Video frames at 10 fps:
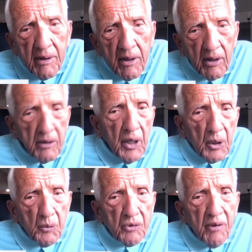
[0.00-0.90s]

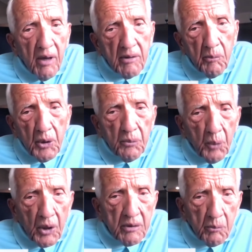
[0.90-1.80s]
Later it was found to be
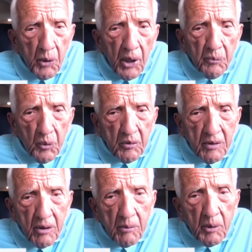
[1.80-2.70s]
present in plant food
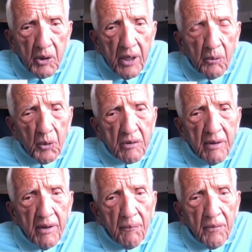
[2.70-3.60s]
too, but then that was
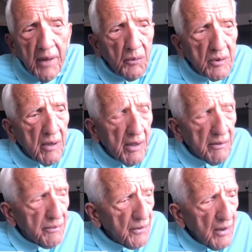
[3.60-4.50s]
kind
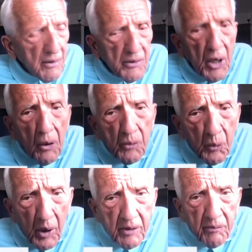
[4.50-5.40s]
of
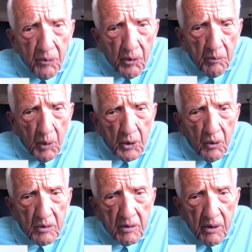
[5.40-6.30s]
downgraded by
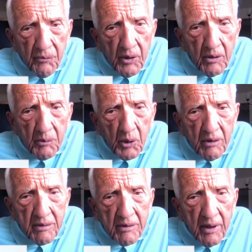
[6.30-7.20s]
those in the field
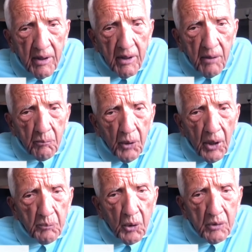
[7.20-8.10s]
because
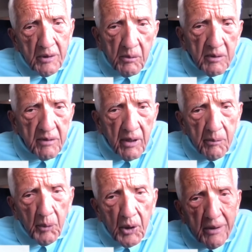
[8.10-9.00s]
plant protein was said to
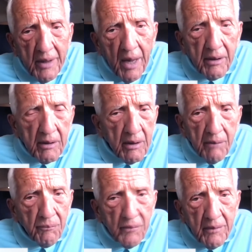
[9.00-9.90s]
be not
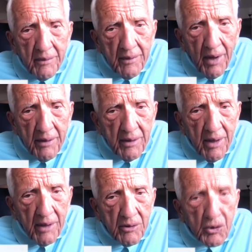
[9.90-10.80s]

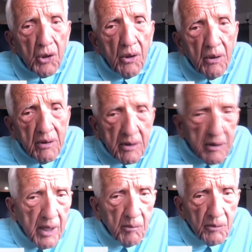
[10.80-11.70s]
as good as
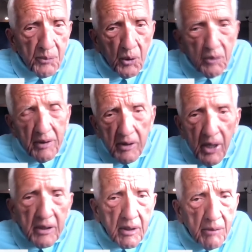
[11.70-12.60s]
animal protein. You
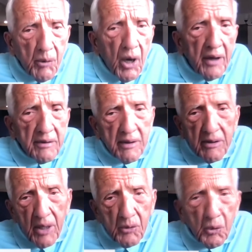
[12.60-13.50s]
had to combine
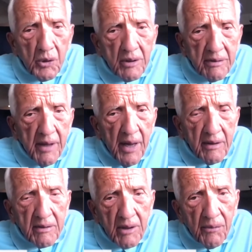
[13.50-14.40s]
things. You had to do this and that
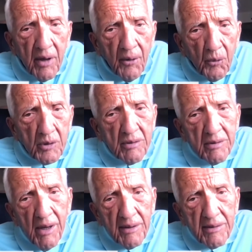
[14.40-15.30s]
and stuff, which is
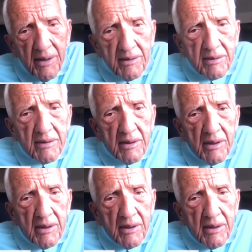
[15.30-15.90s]
nonsense.